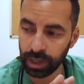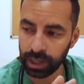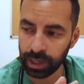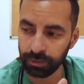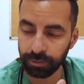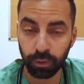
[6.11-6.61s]

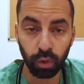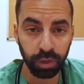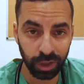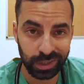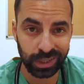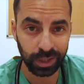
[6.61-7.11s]

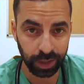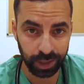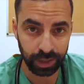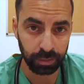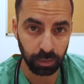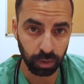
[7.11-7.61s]

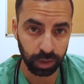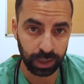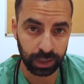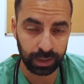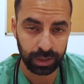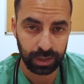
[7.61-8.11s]
4:39 in the
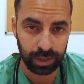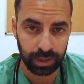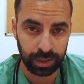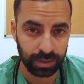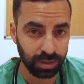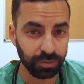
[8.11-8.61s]
morning.
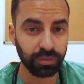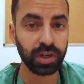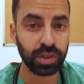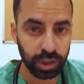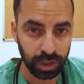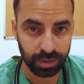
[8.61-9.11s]
It's the
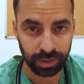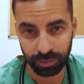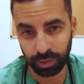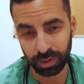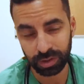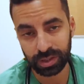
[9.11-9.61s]
first chance
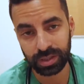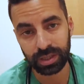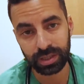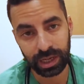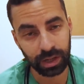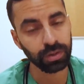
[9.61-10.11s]
I've got to
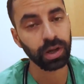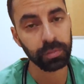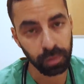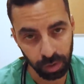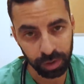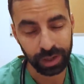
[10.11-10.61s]
sit down.
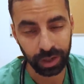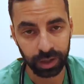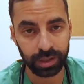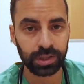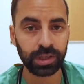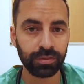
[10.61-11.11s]
I'm on a
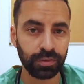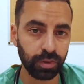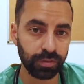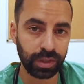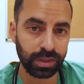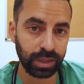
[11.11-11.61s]
night shift,
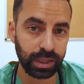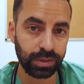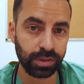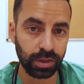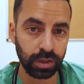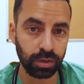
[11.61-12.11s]

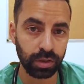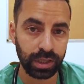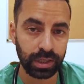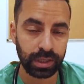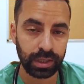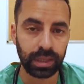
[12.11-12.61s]
obviously, so
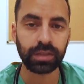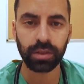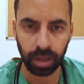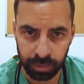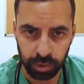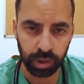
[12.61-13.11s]

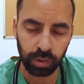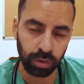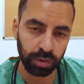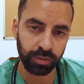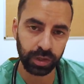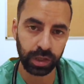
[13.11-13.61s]
it's time to
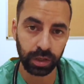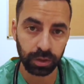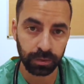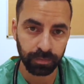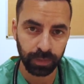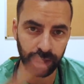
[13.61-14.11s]
record a
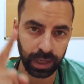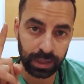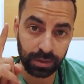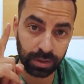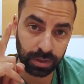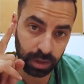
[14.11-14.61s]
video.
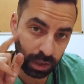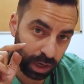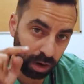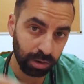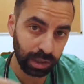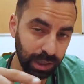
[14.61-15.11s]
It's
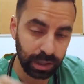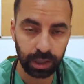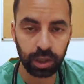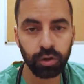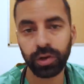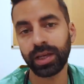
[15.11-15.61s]
currently
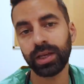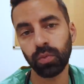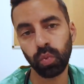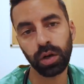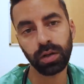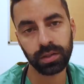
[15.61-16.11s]
the
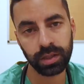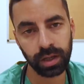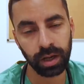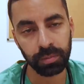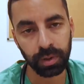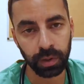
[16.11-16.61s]
Cricket
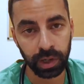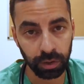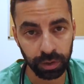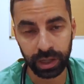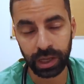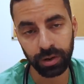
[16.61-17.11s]
World Cup
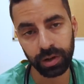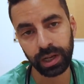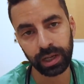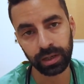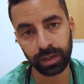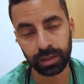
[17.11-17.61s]
going on here
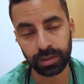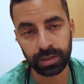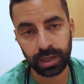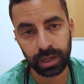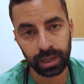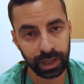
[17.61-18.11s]
in
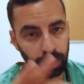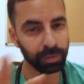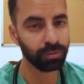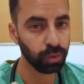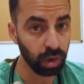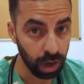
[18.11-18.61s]
England. Now,
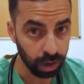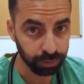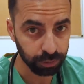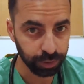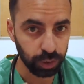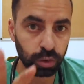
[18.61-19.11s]
before
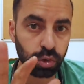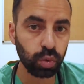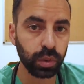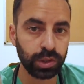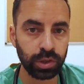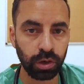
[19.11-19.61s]
half of you
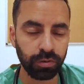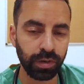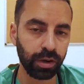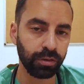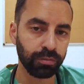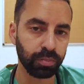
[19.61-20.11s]
switch
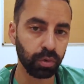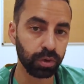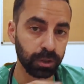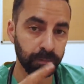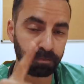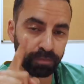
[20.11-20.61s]
off out of
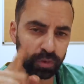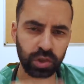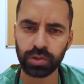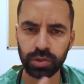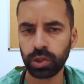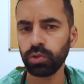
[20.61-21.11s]
boredom,
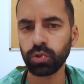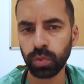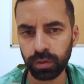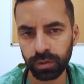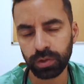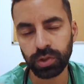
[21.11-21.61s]
just use
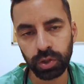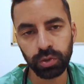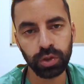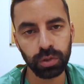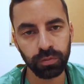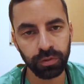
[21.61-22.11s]
one of those
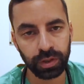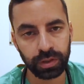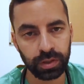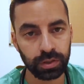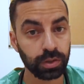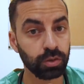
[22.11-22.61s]
YouTube
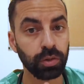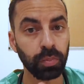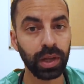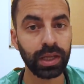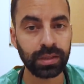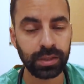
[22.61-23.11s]
filters to
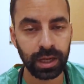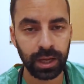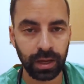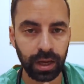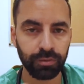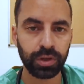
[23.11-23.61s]
replace
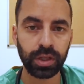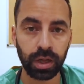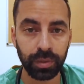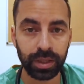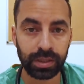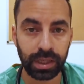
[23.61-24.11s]
every
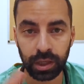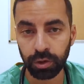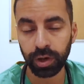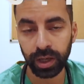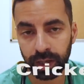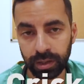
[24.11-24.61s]
time I say
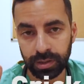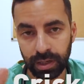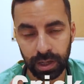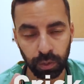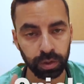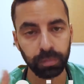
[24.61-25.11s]

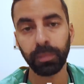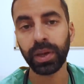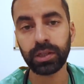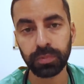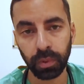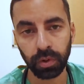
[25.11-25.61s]
cricket with
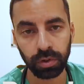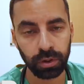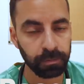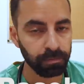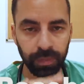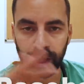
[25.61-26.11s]

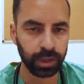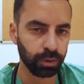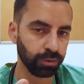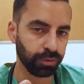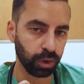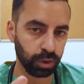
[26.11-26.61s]
baseball, and
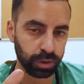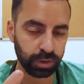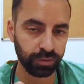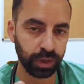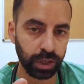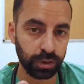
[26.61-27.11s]
you'll follow
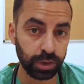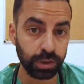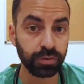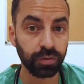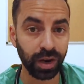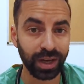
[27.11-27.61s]
this video
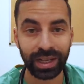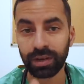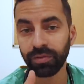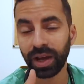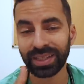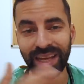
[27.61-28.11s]
just fine.
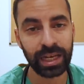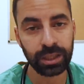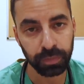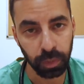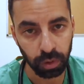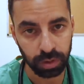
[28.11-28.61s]
In fact,
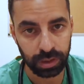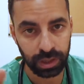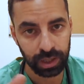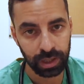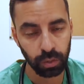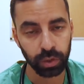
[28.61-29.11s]
any sport
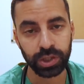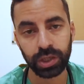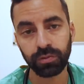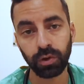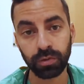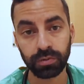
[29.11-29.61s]

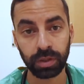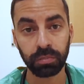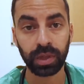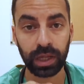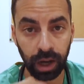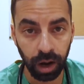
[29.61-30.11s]
which involves
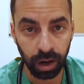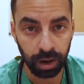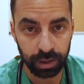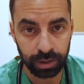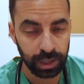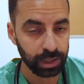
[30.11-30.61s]
something
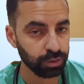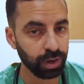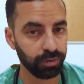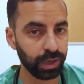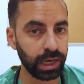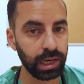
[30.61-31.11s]
hard,
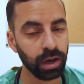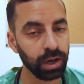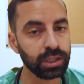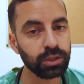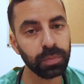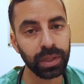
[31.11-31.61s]
traveling at
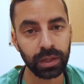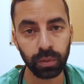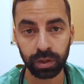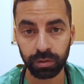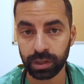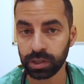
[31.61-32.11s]
high speed,
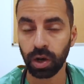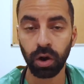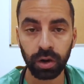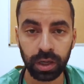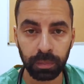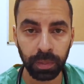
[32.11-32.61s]
whether it's a
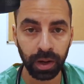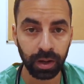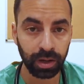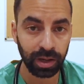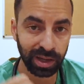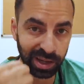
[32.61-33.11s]
hockey
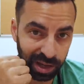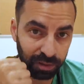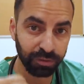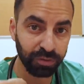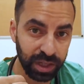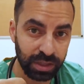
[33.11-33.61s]
puck,
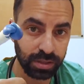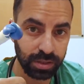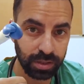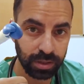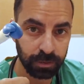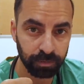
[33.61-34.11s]
a
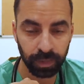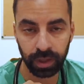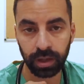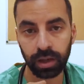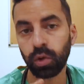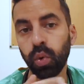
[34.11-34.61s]
fist,
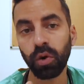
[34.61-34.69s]
a